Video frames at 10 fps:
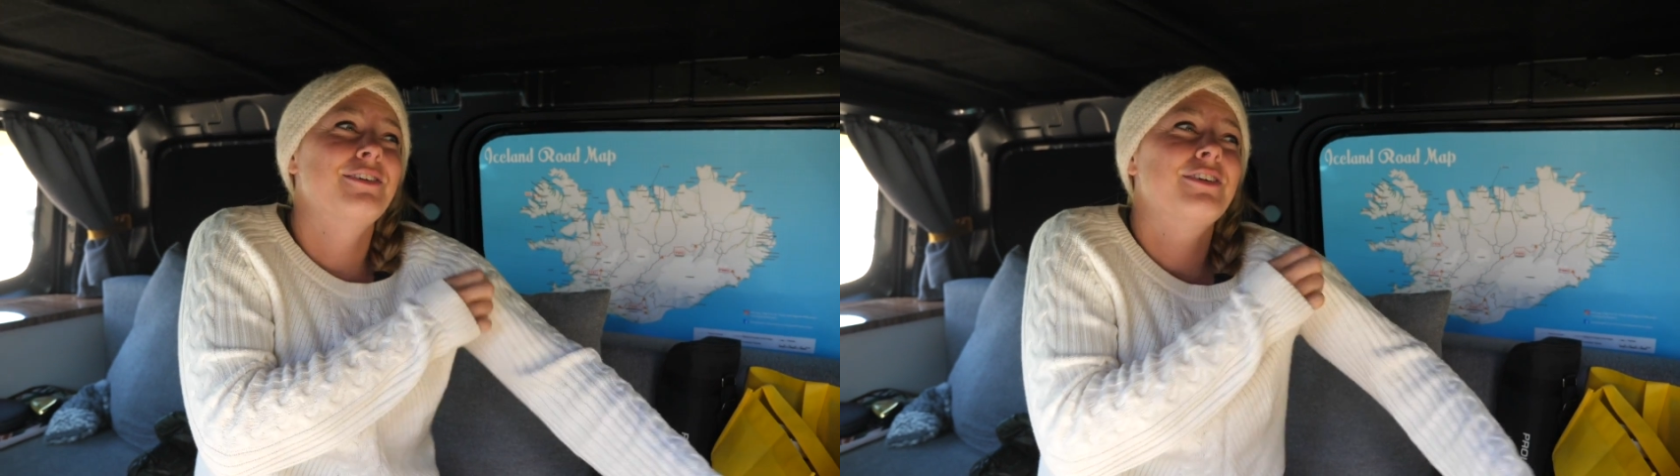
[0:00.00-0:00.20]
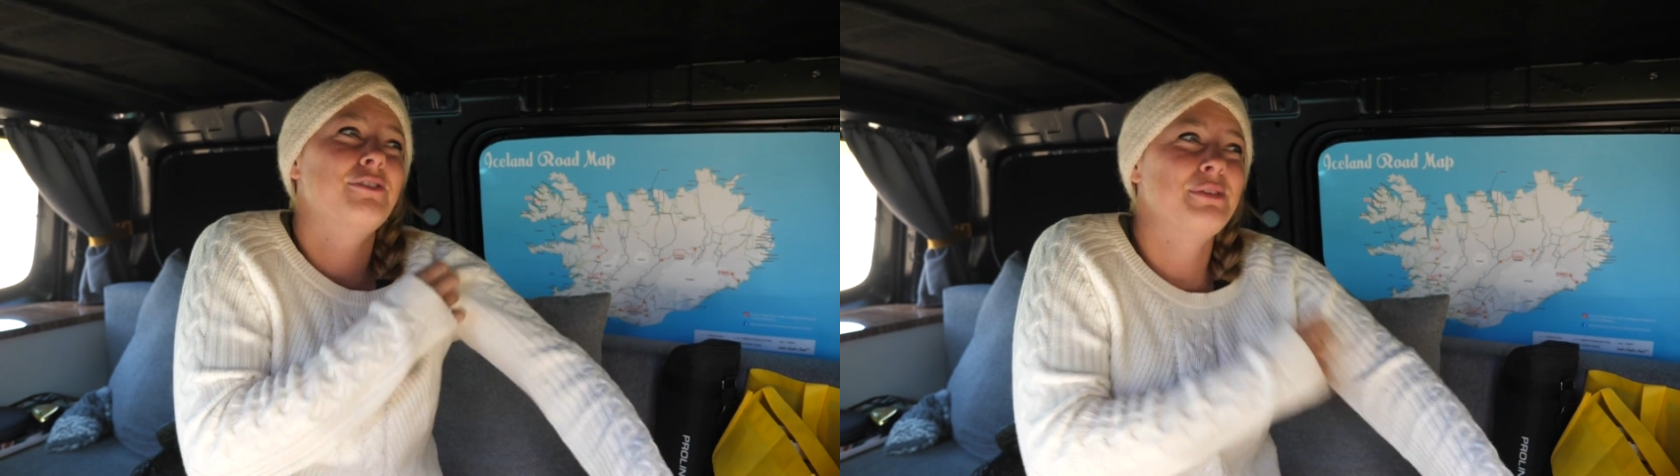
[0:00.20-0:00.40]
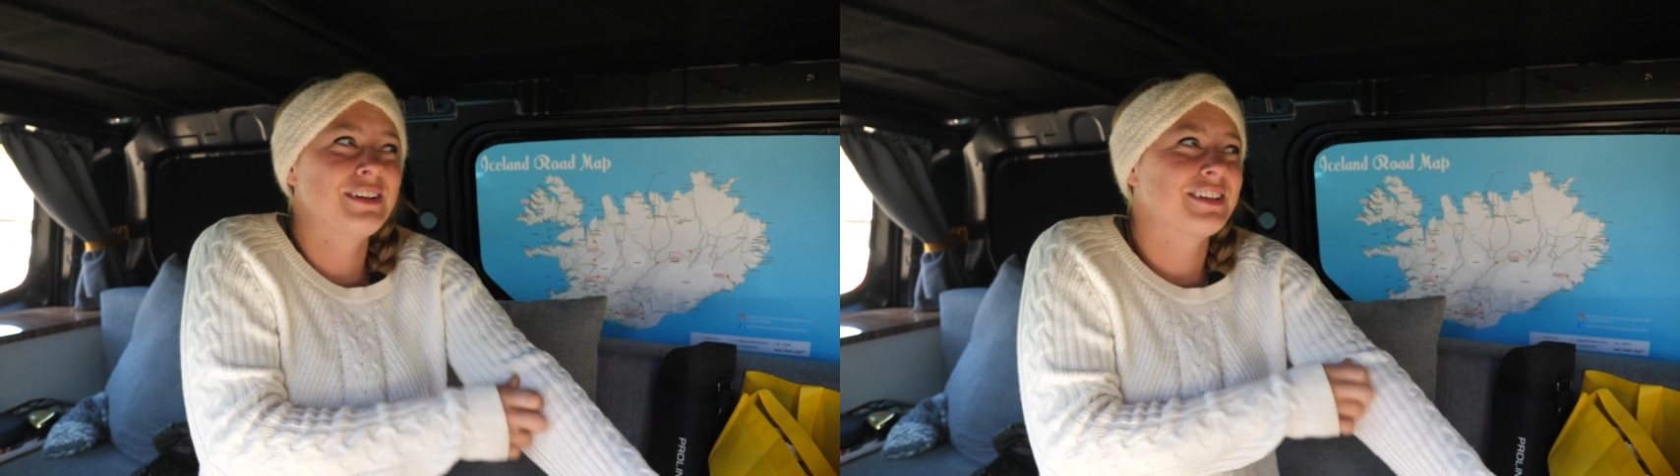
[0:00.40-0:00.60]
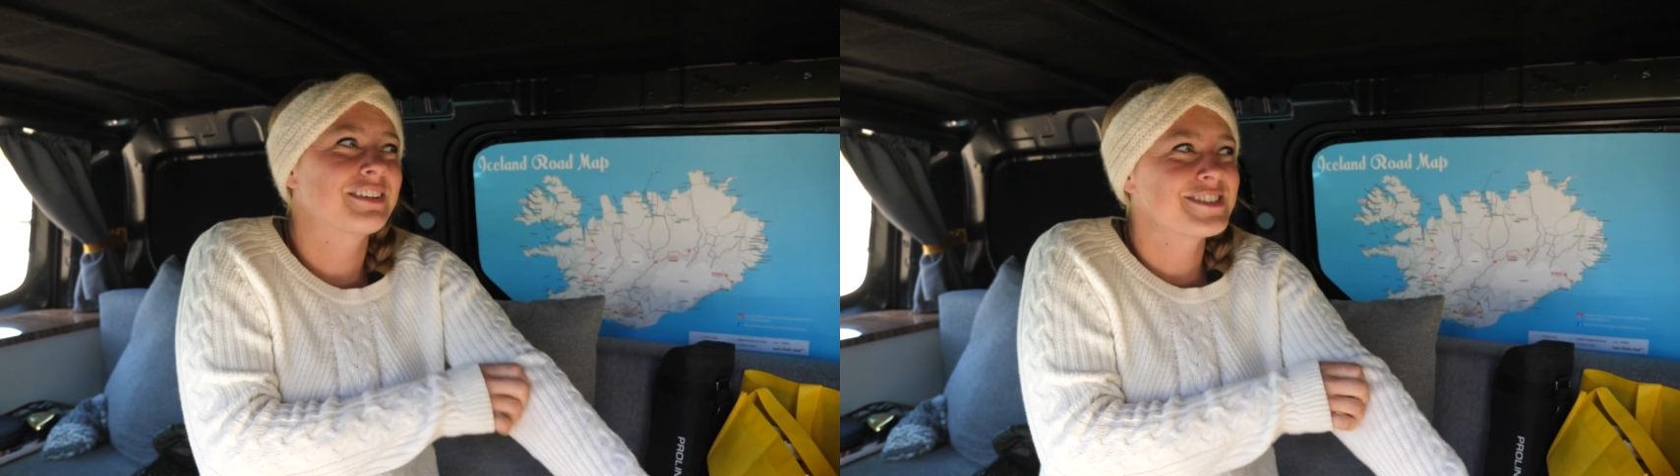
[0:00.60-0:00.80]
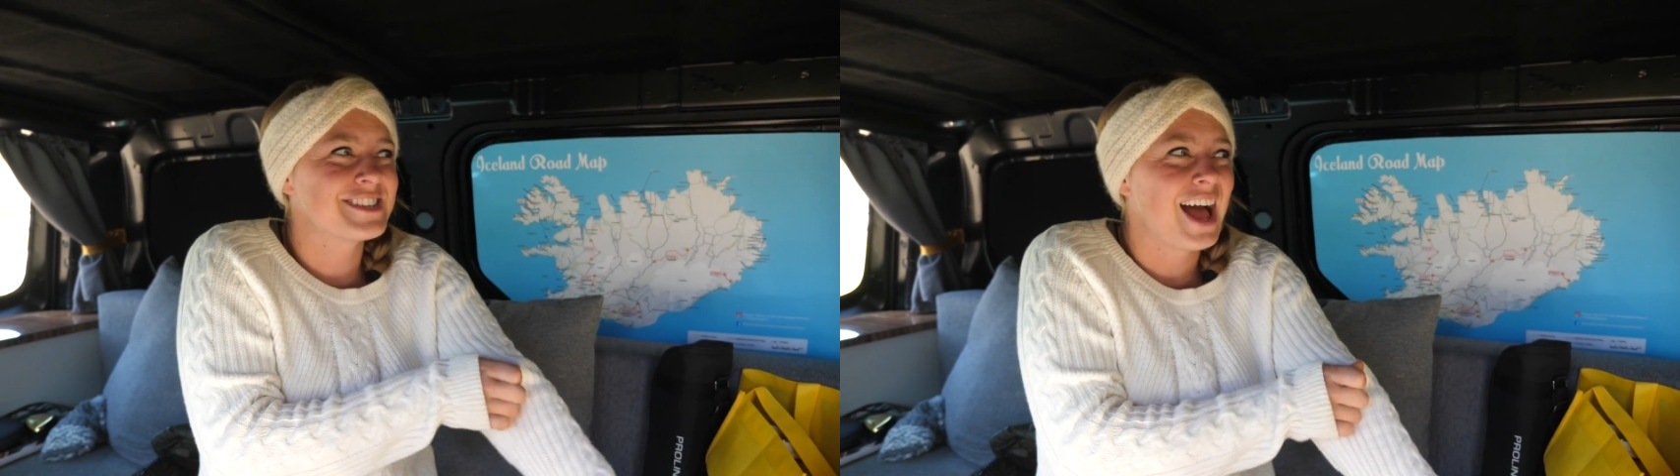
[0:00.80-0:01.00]
would have been a
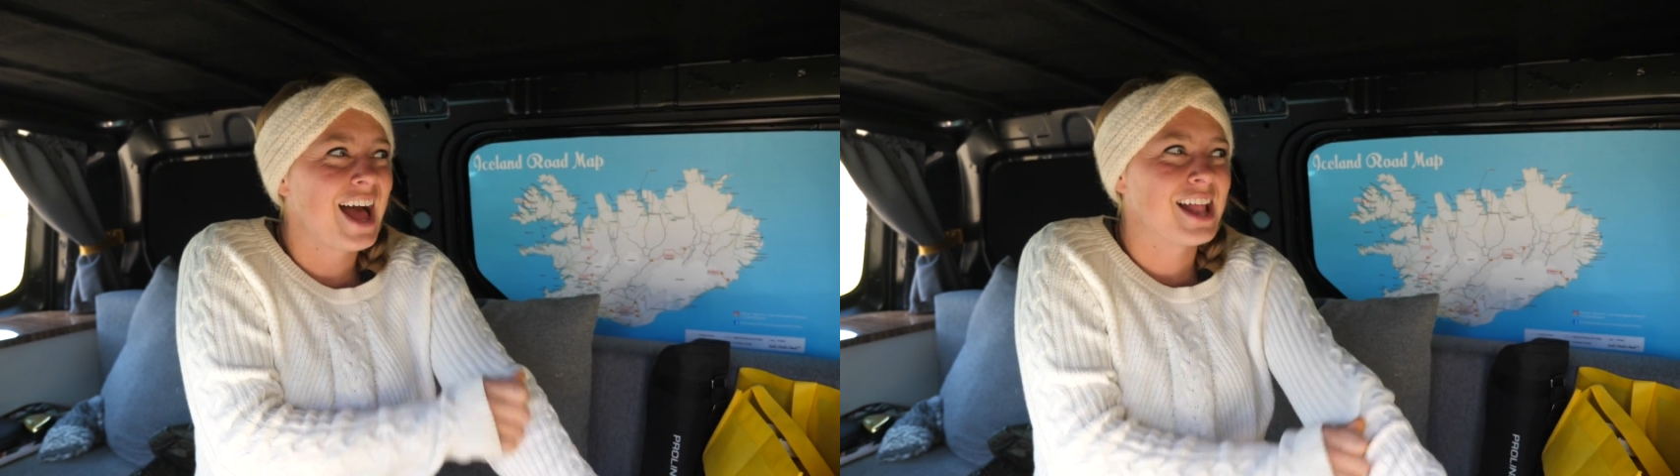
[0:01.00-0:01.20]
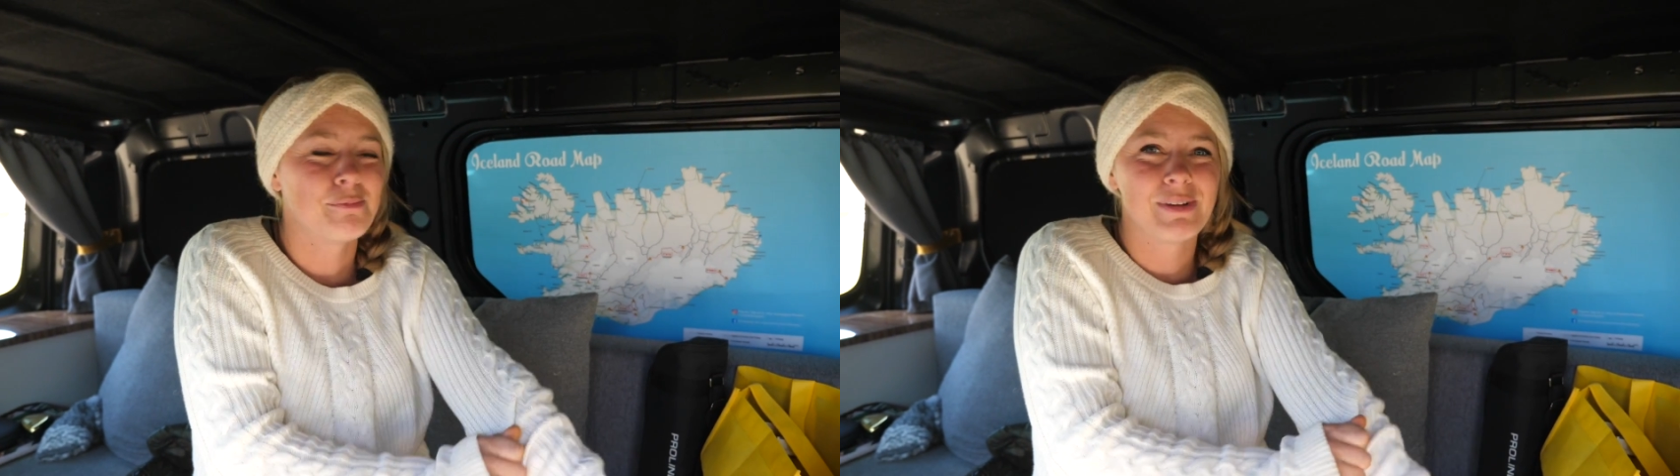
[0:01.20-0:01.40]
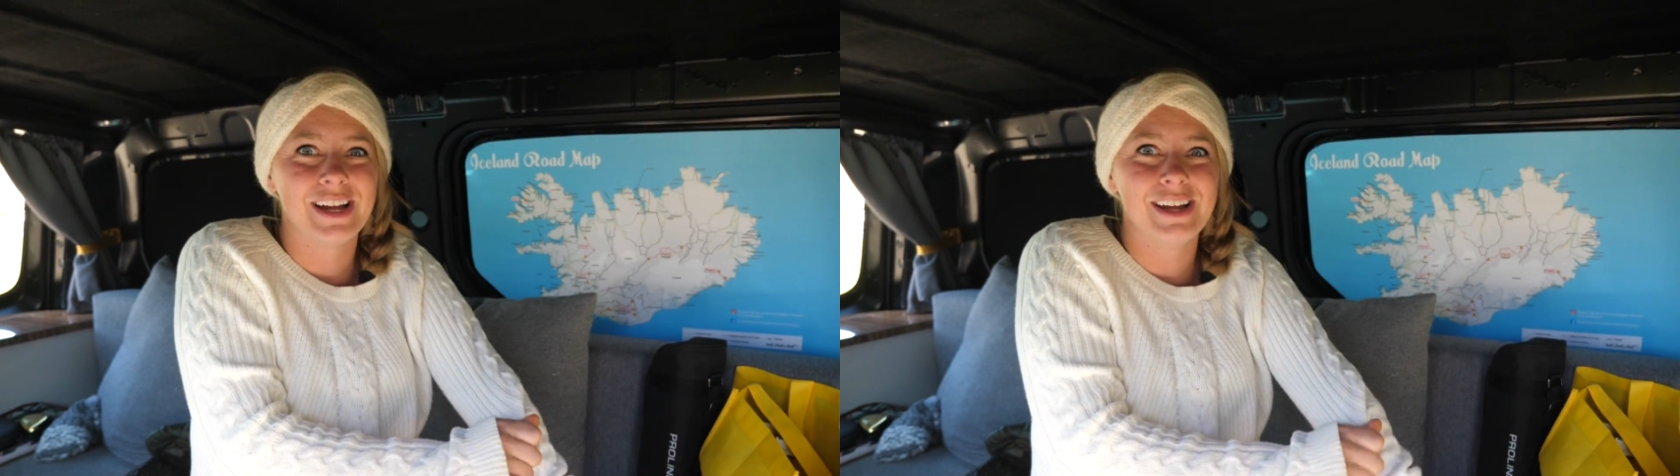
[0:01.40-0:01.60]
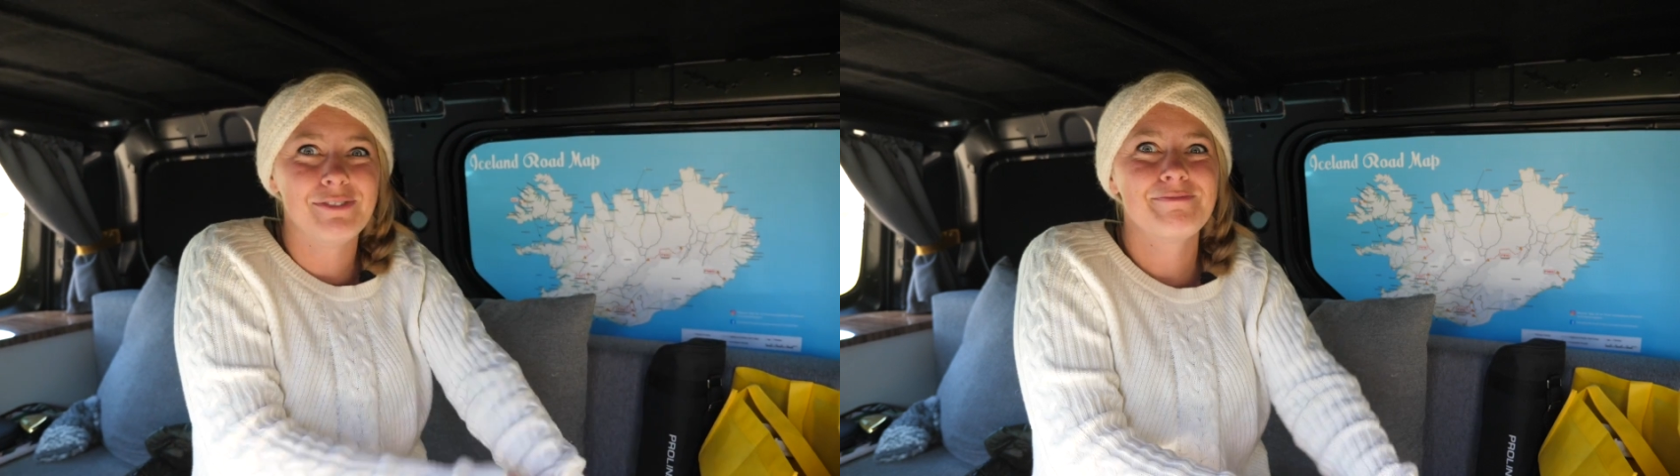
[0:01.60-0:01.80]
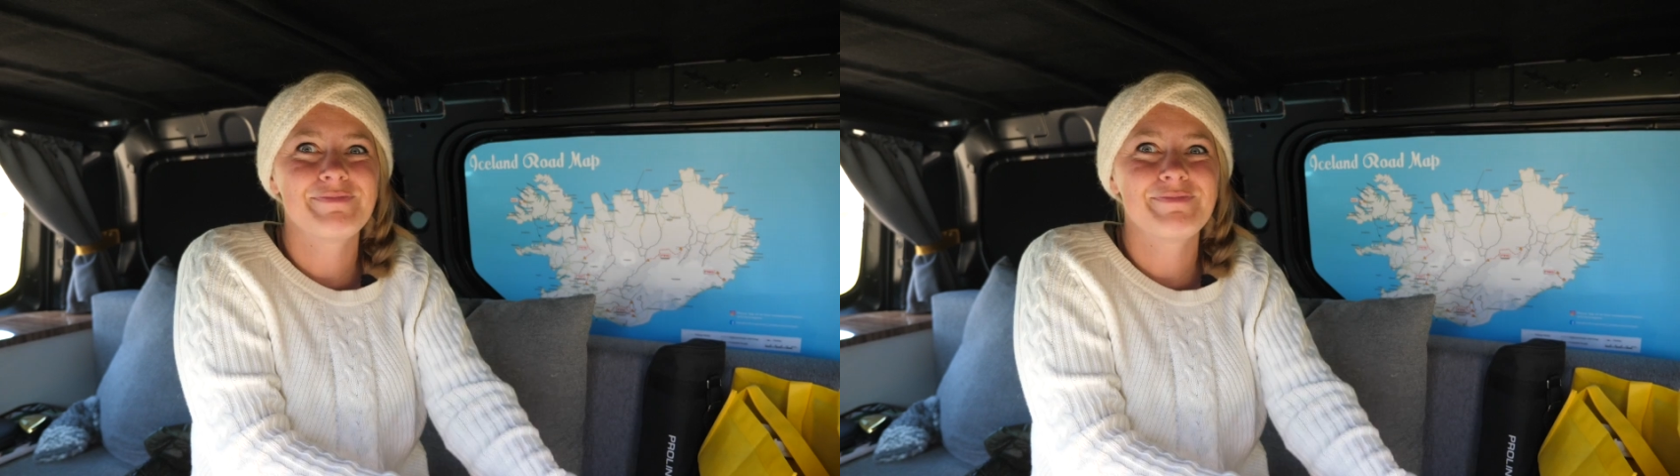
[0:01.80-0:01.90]
little sad, but